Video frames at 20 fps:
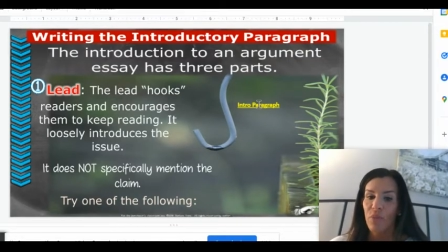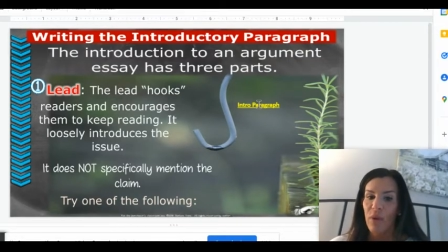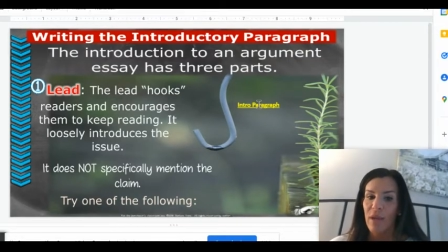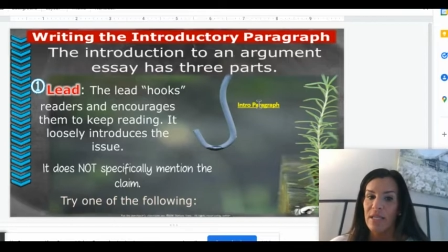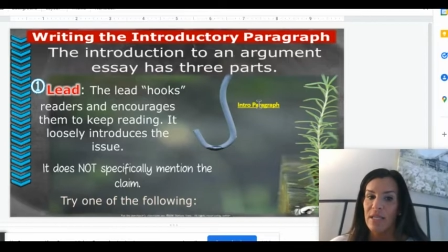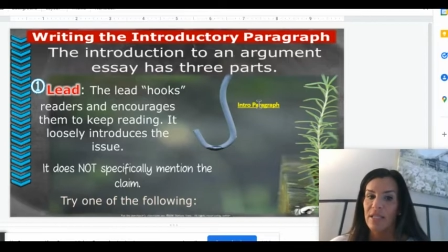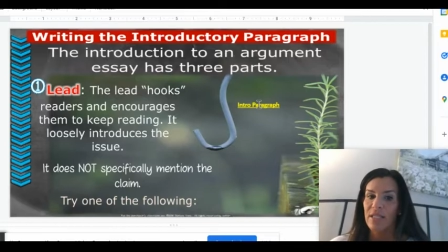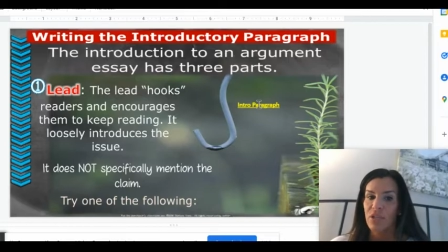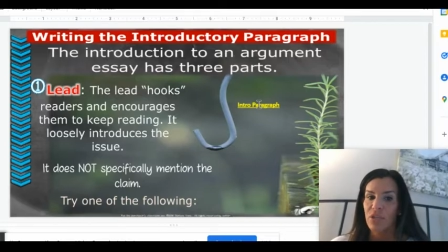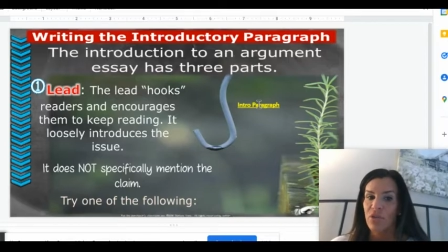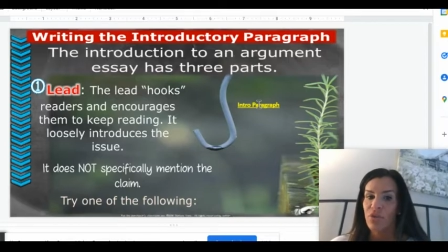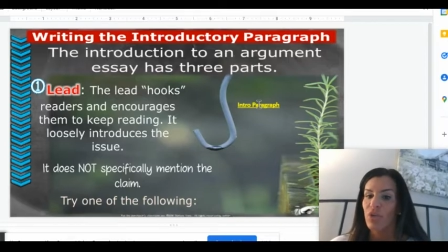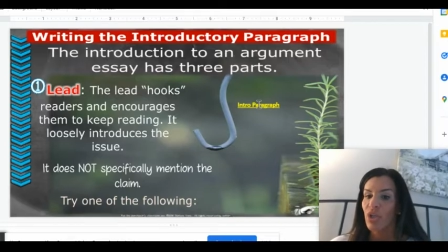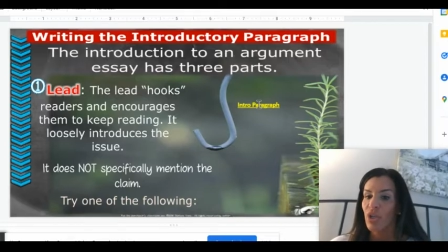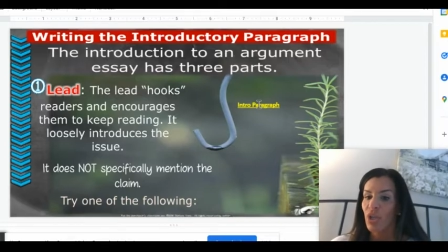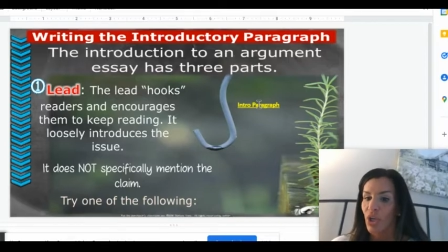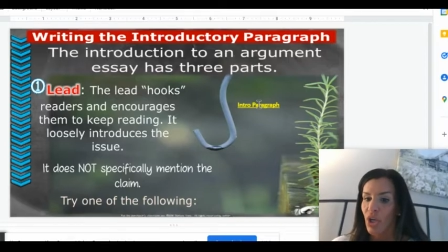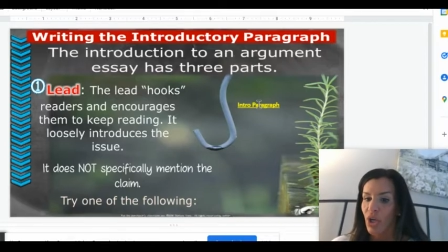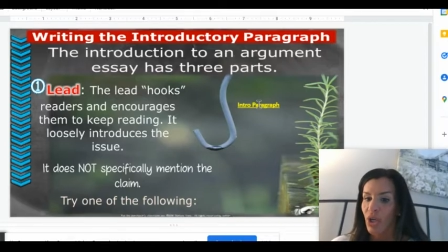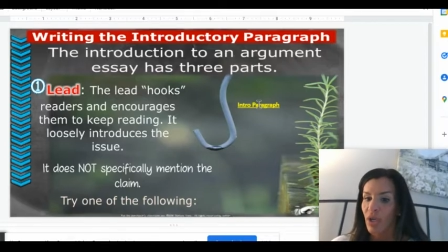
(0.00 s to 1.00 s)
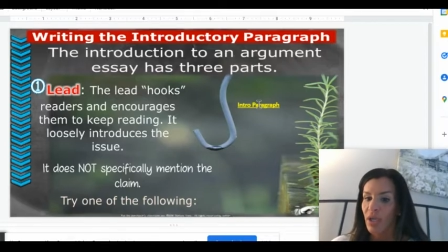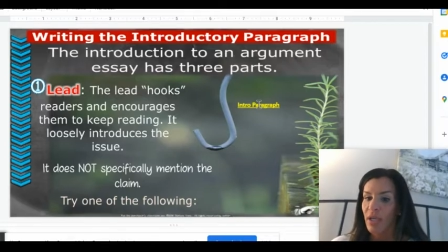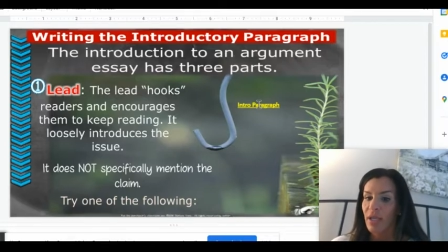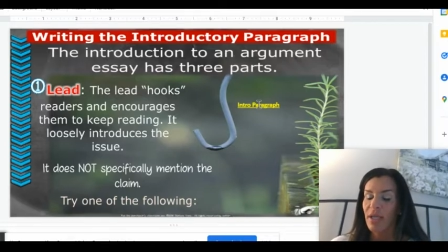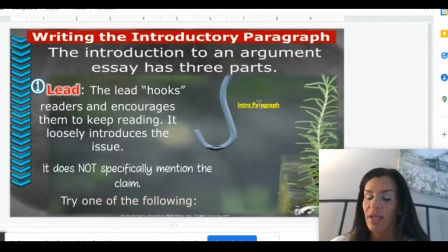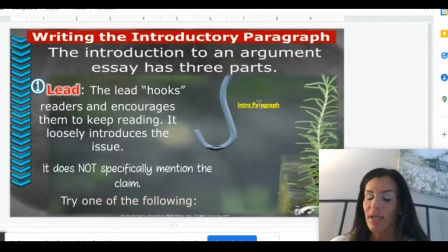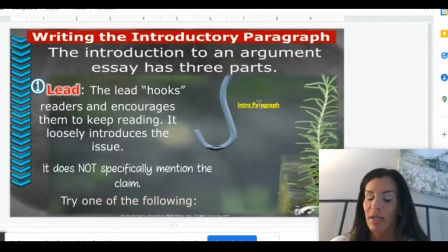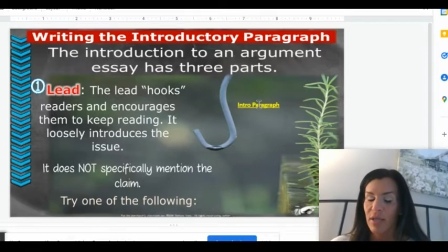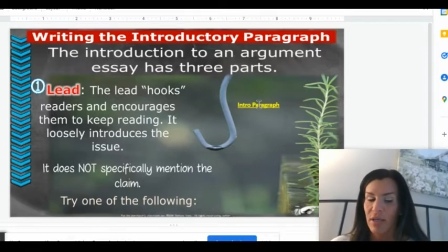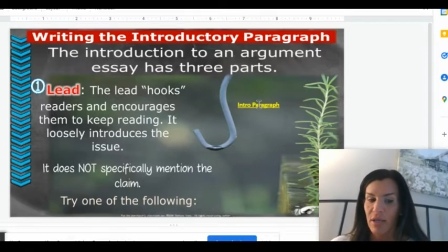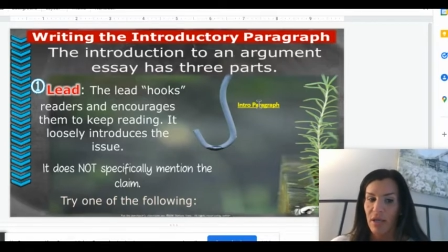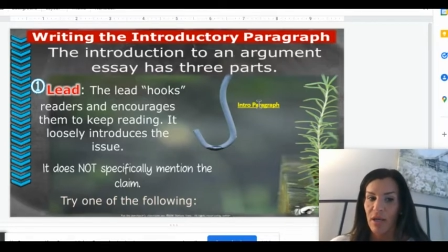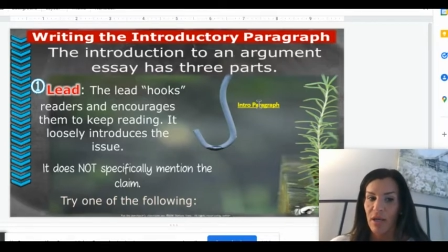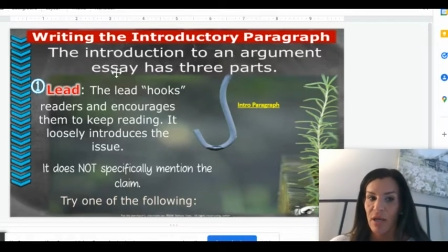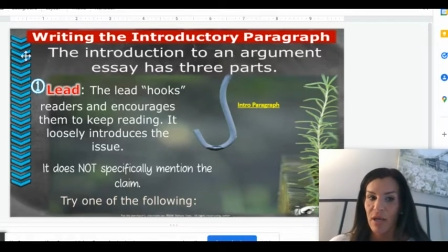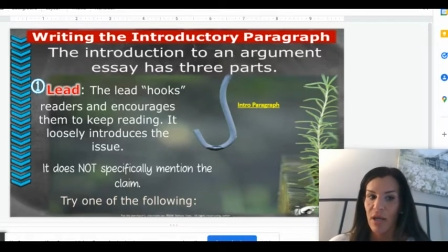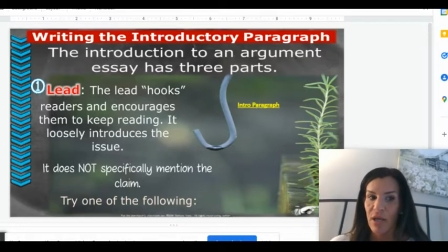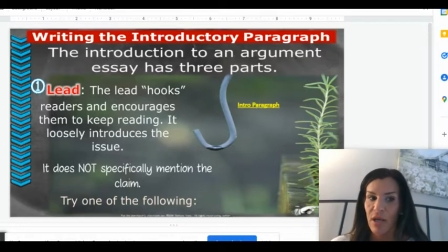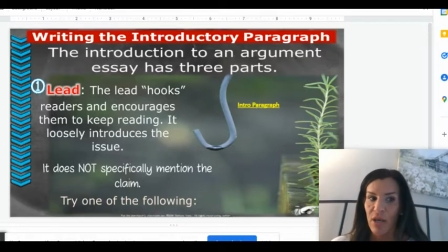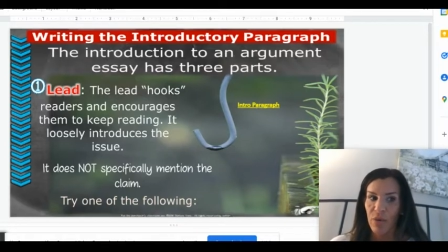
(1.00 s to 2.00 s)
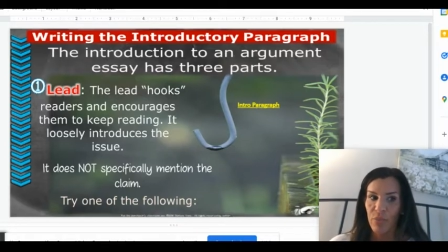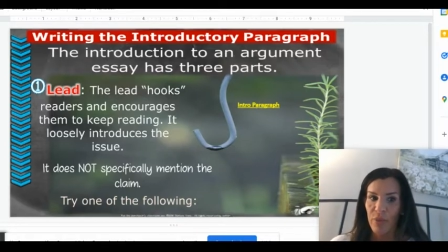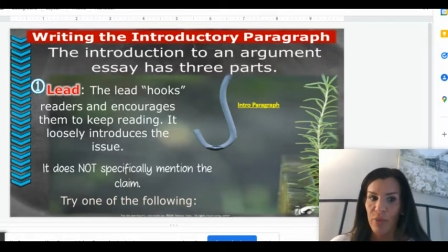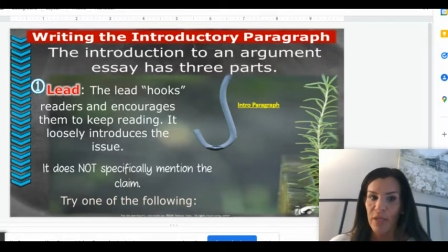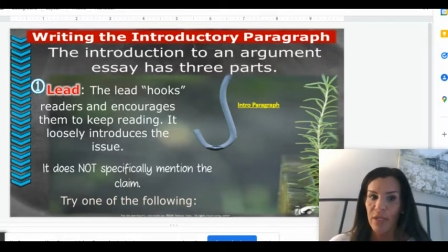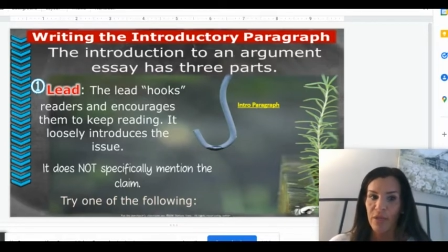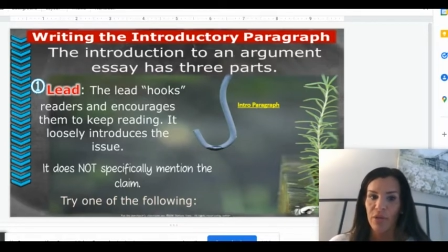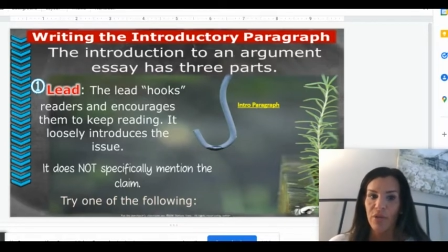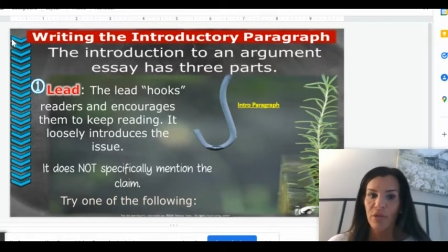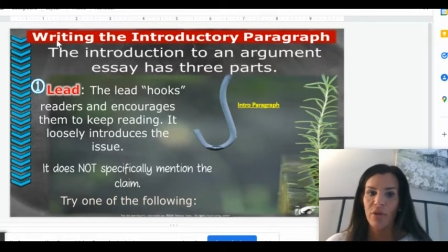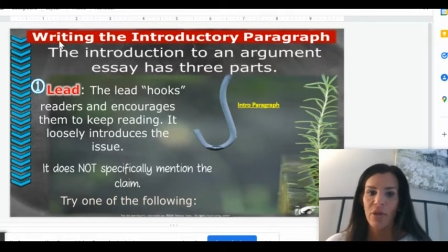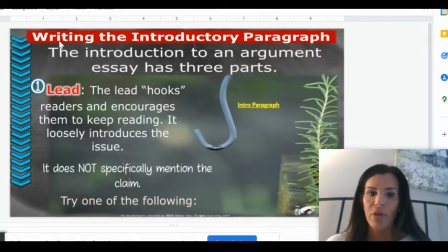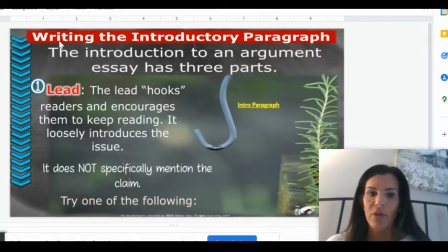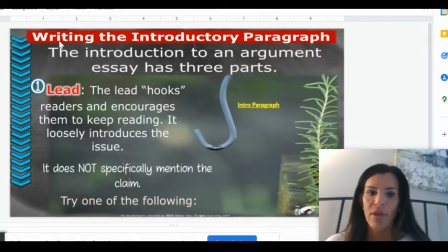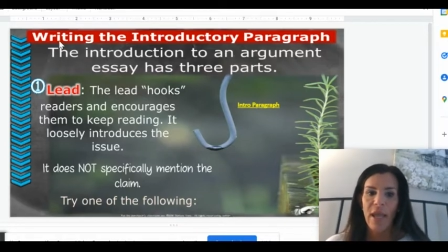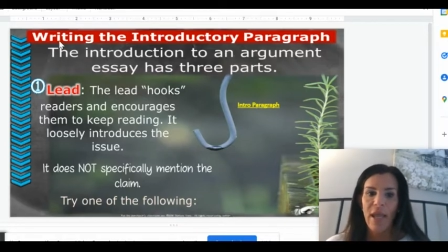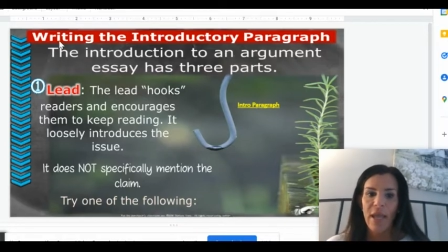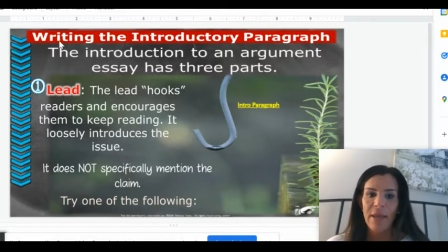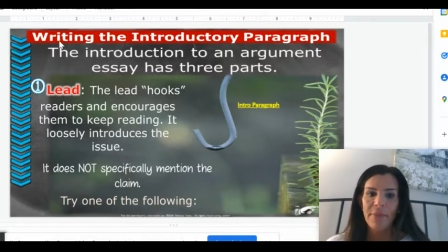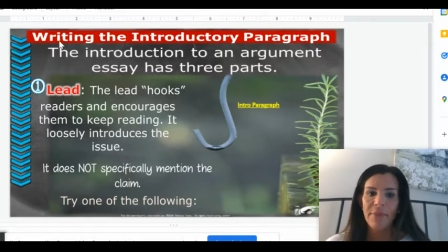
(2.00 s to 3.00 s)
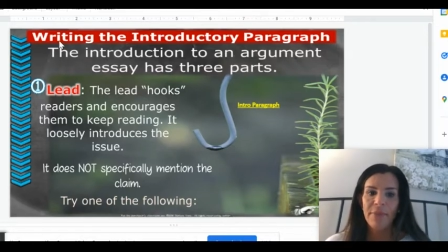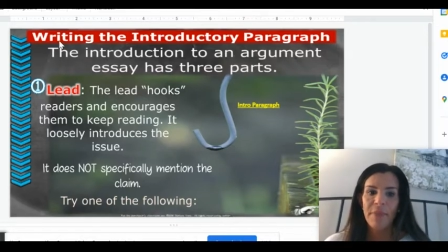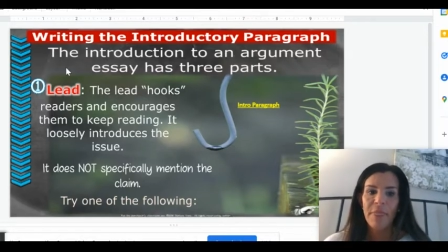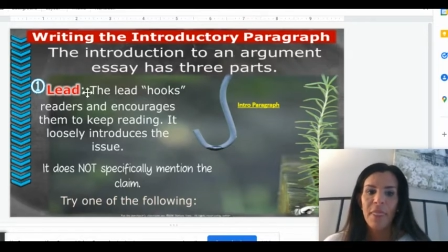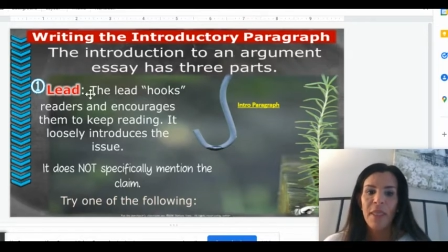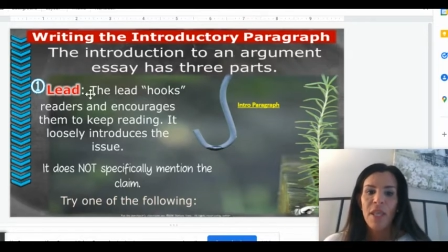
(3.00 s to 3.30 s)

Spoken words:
ways that you could hook a reader, okay?